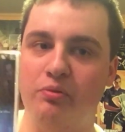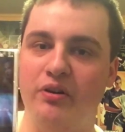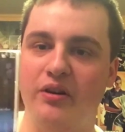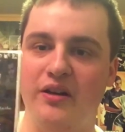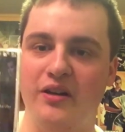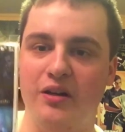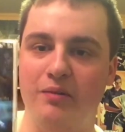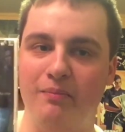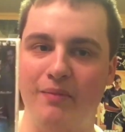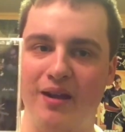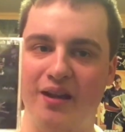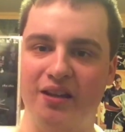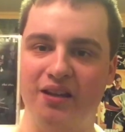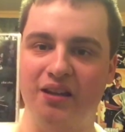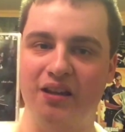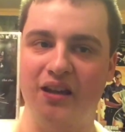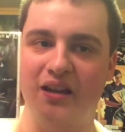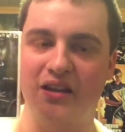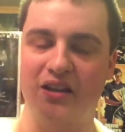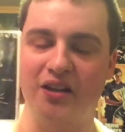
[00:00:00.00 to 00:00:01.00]
put into
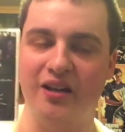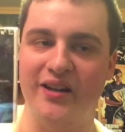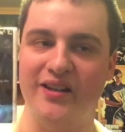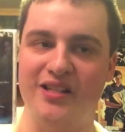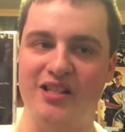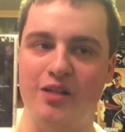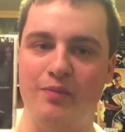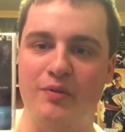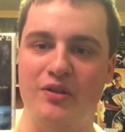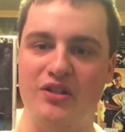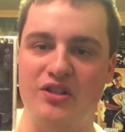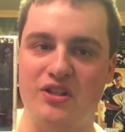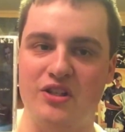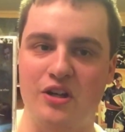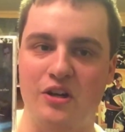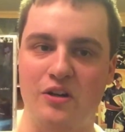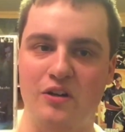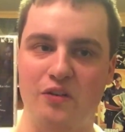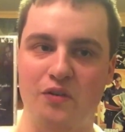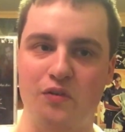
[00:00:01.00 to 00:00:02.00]
making a custom
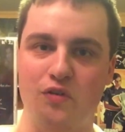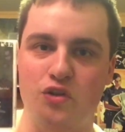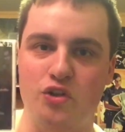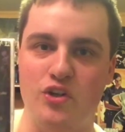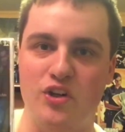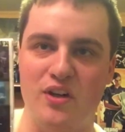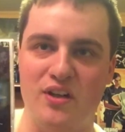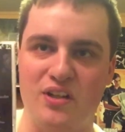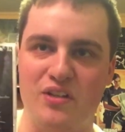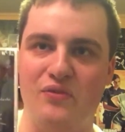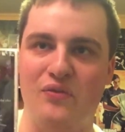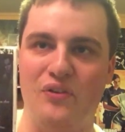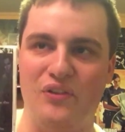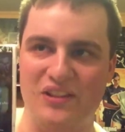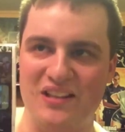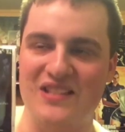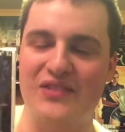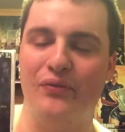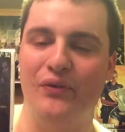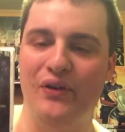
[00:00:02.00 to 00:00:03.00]
installer just for
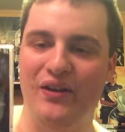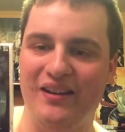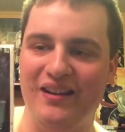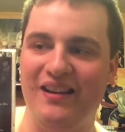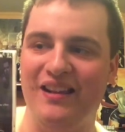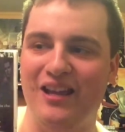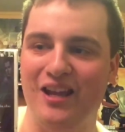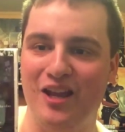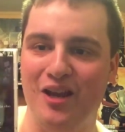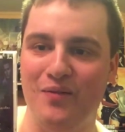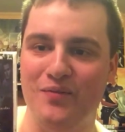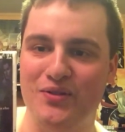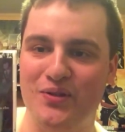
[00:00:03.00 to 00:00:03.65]
this fucking game